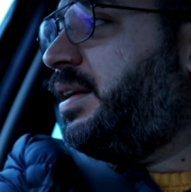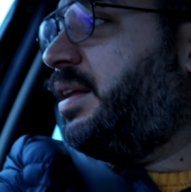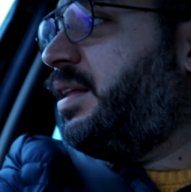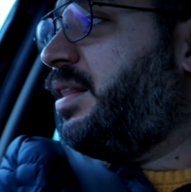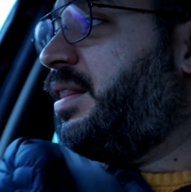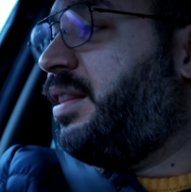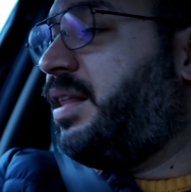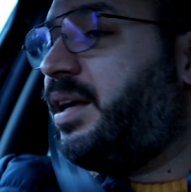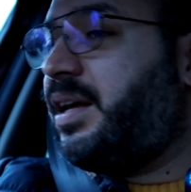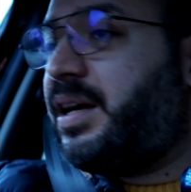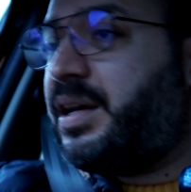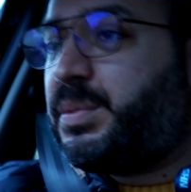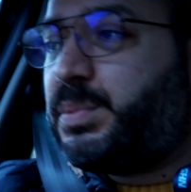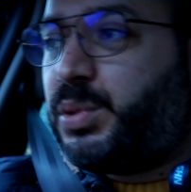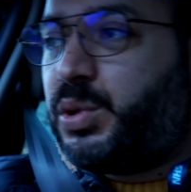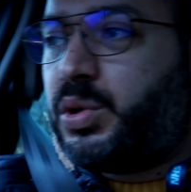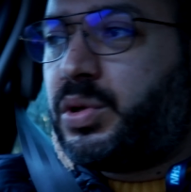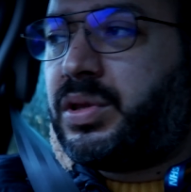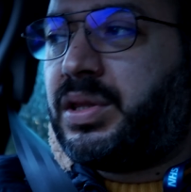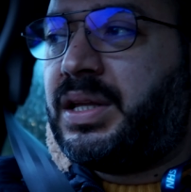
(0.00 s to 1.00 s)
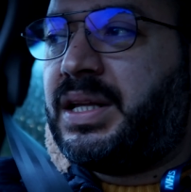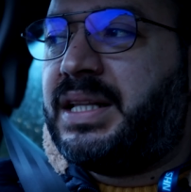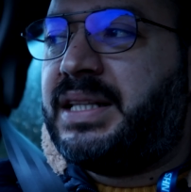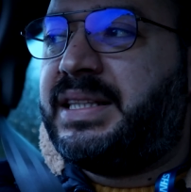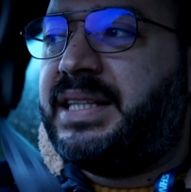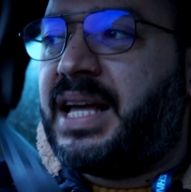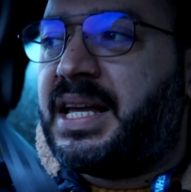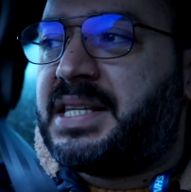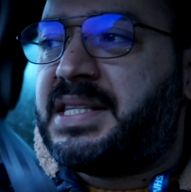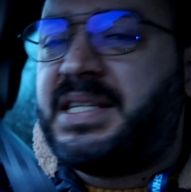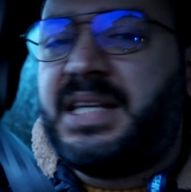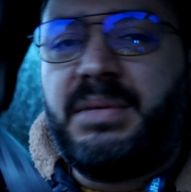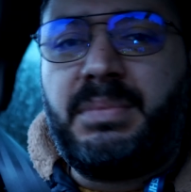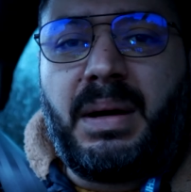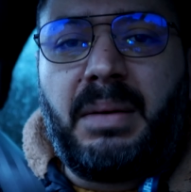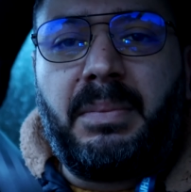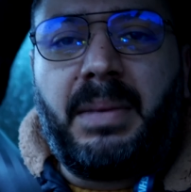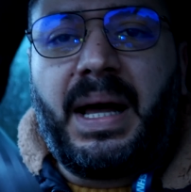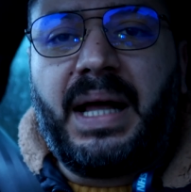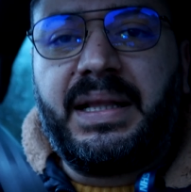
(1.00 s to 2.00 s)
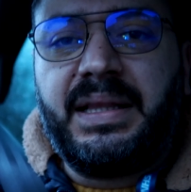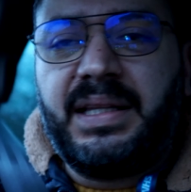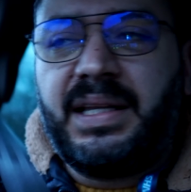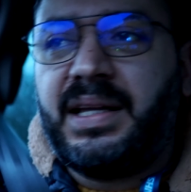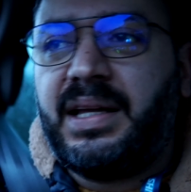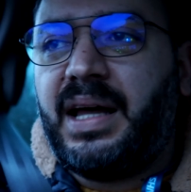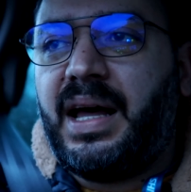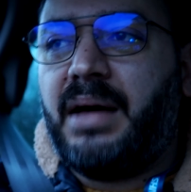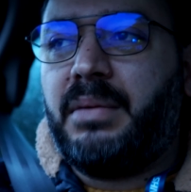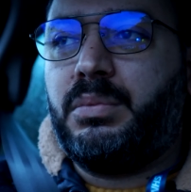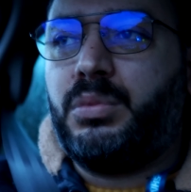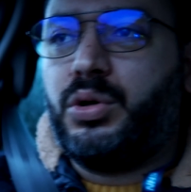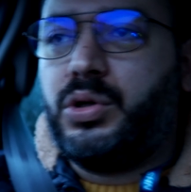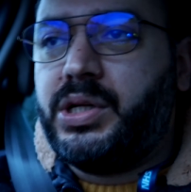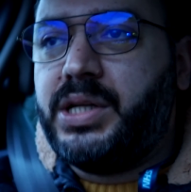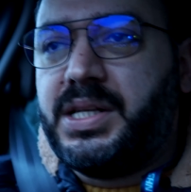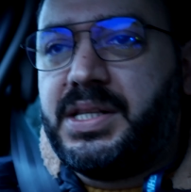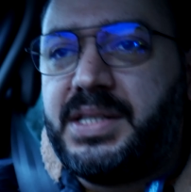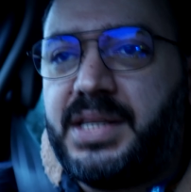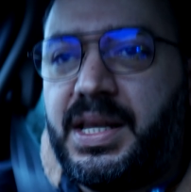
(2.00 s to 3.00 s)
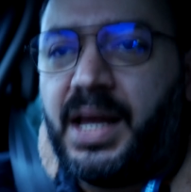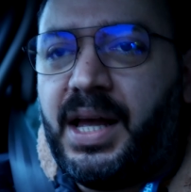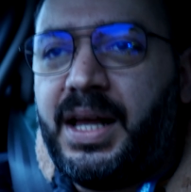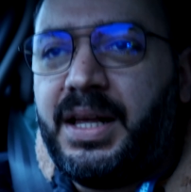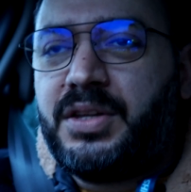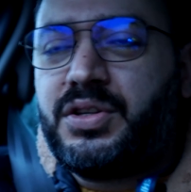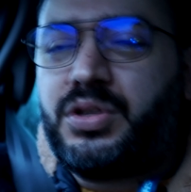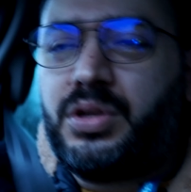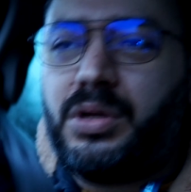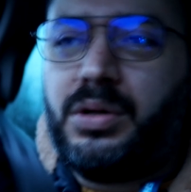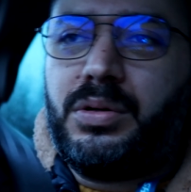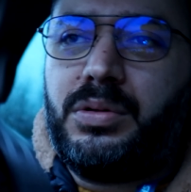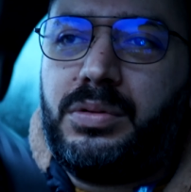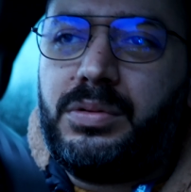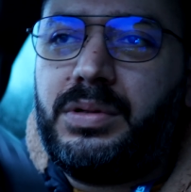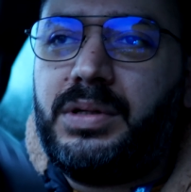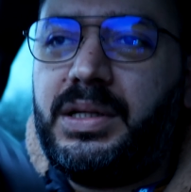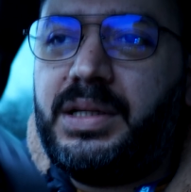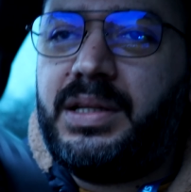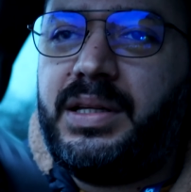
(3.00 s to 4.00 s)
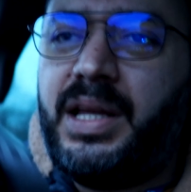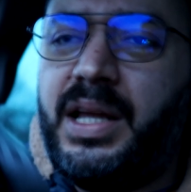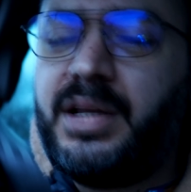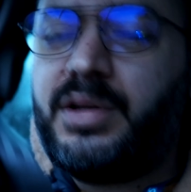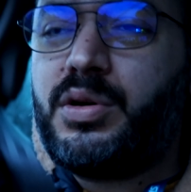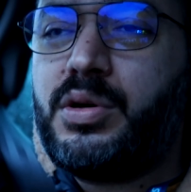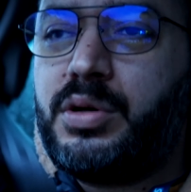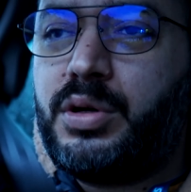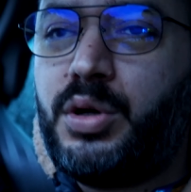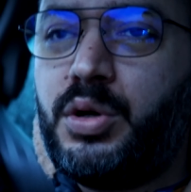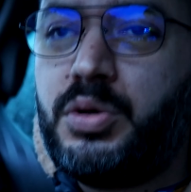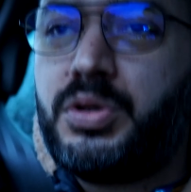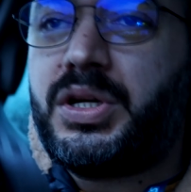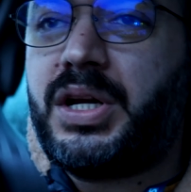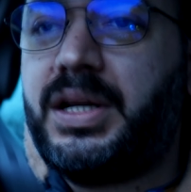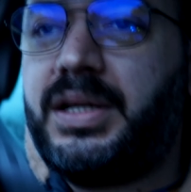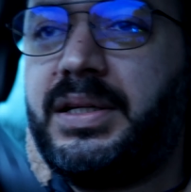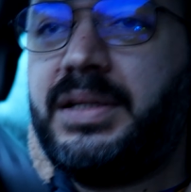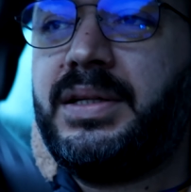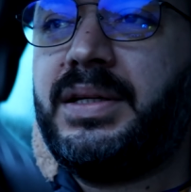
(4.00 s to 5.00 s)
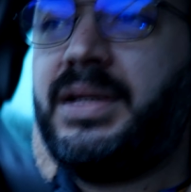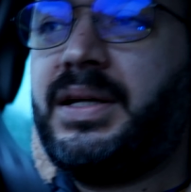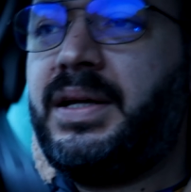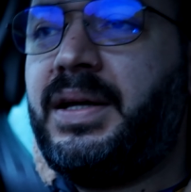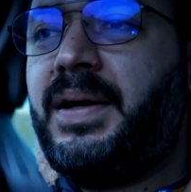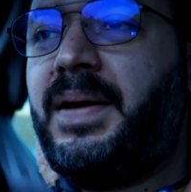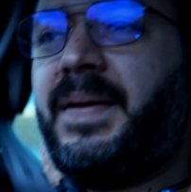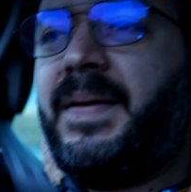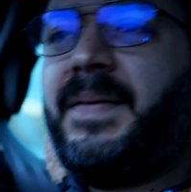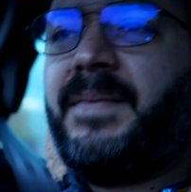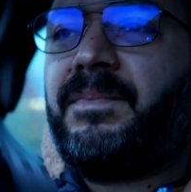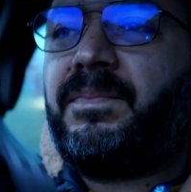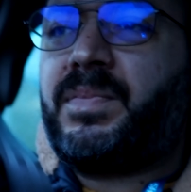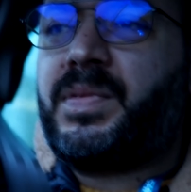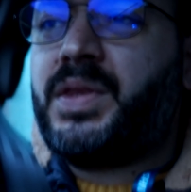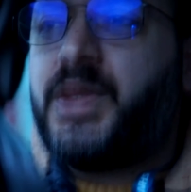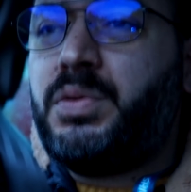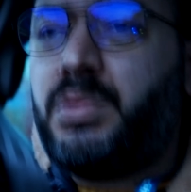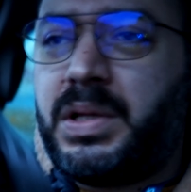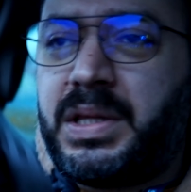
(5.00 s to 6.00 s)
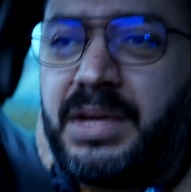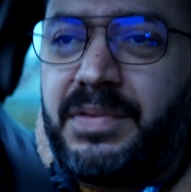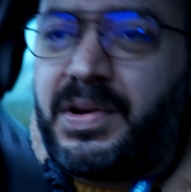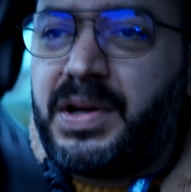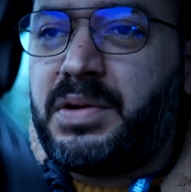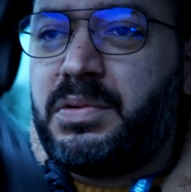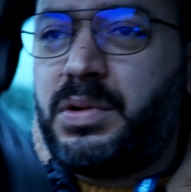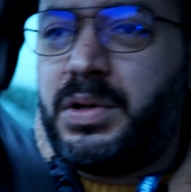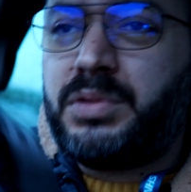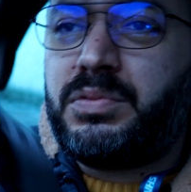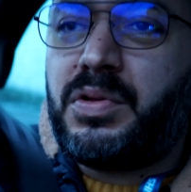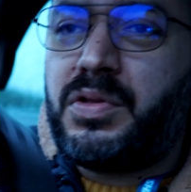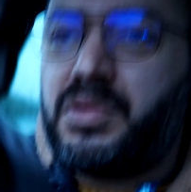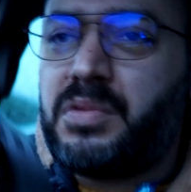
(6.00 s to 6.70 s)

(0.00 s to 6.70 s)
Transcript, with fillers: they are both the same amount of money so in conclusion do whatever you want with your